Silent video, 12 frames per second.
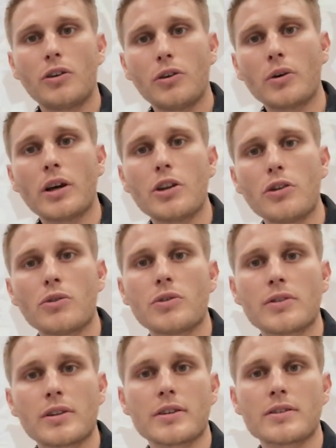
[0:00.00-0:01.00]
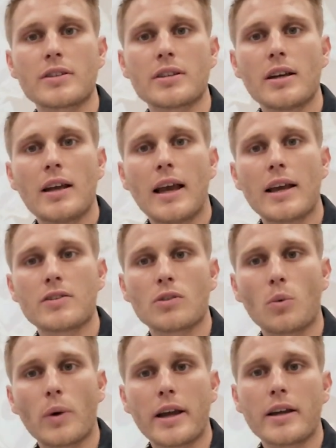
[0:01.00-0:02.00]
you can use this as
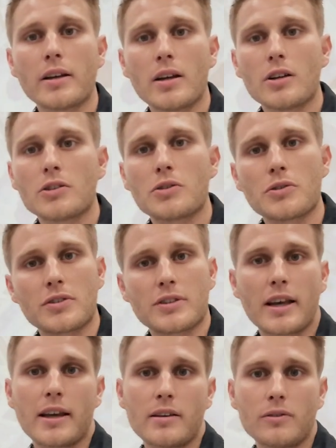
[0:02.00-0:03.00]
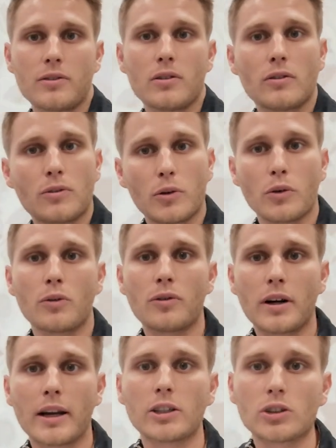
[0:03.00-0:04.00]
a way to save for your
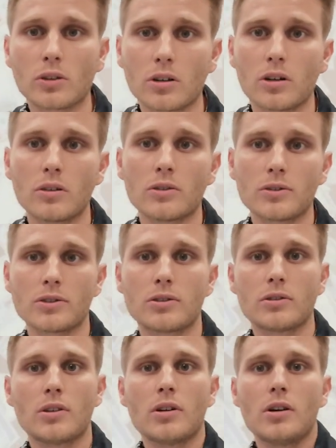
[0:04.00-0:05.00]
financial goals.